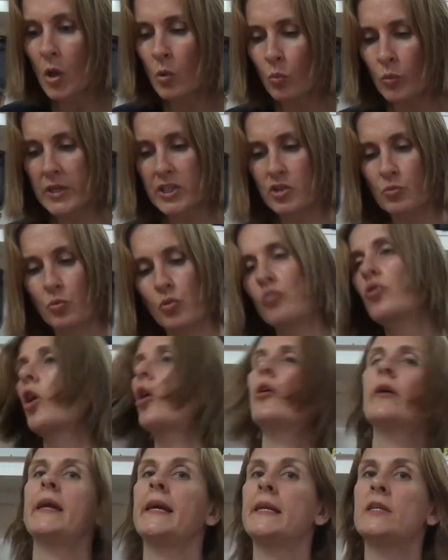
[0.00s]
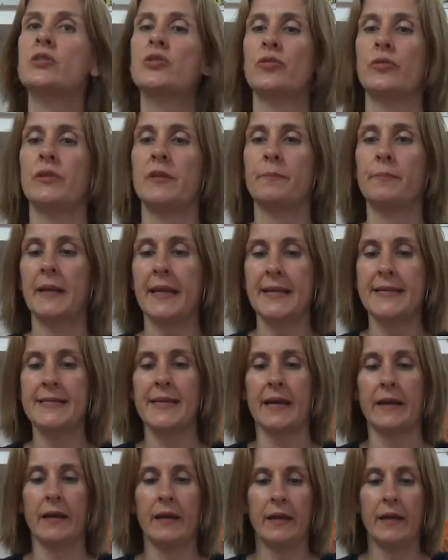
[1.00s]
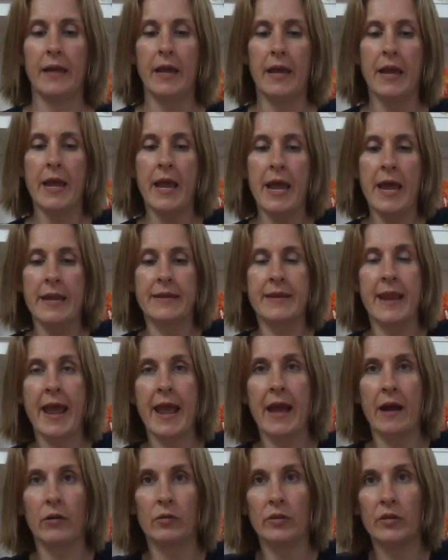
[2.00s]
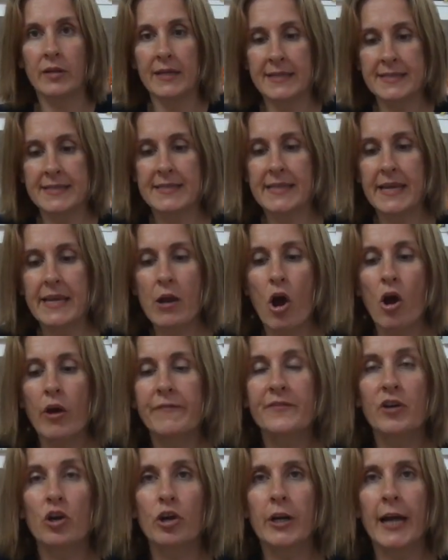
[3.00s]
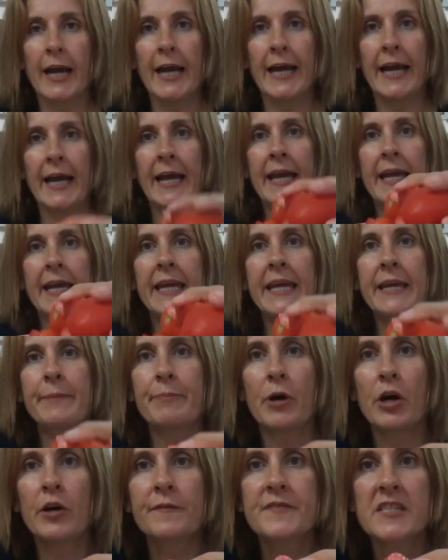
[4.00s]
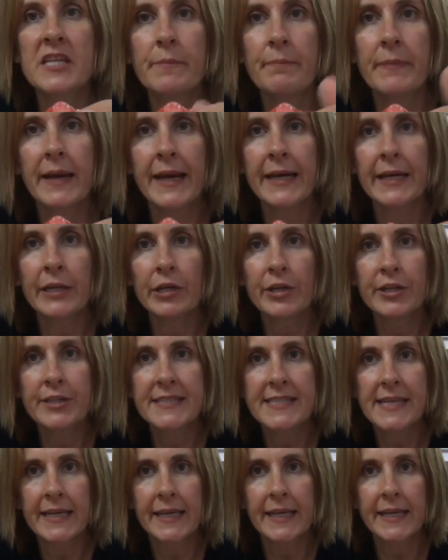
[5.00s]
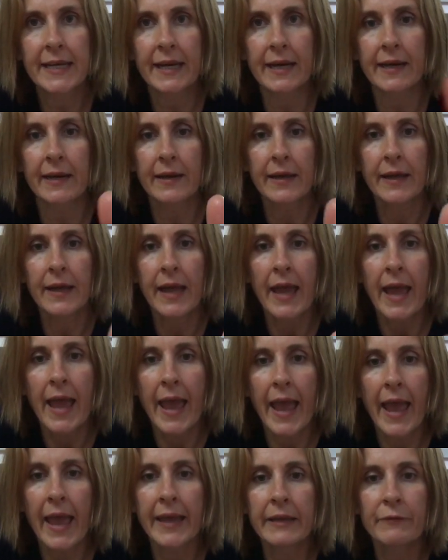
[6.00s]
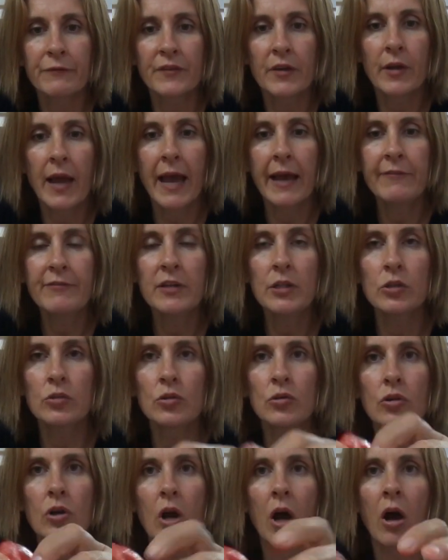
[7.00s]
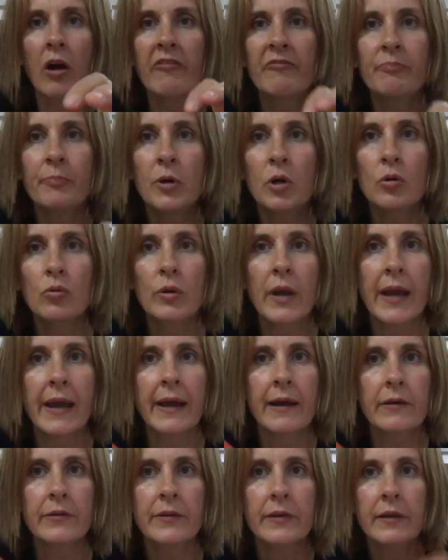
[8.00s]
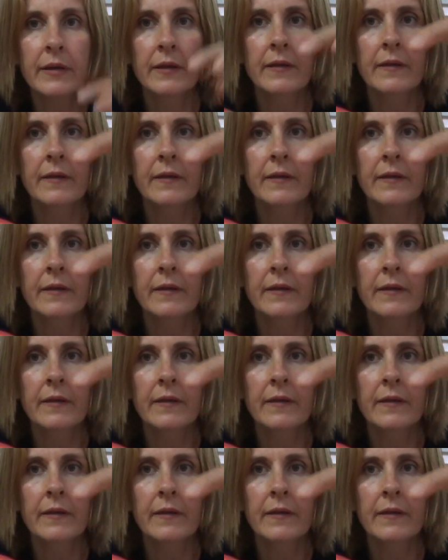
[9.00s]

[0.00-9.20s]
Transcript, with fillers: which will go into the blender. Now, you can see I've got a heap of tomatoes here. And if you have a look, I've pulled out